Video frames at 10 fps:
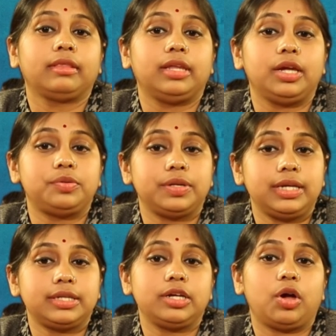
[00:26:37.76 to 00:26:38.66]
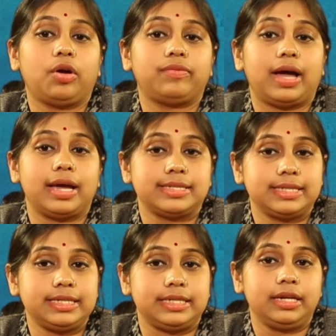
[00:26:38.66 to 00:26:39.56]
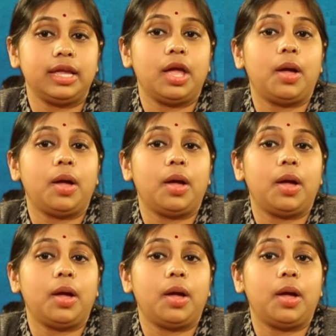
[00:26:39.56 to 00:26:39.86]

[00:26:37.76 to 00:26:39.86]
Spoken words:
The utility of ICT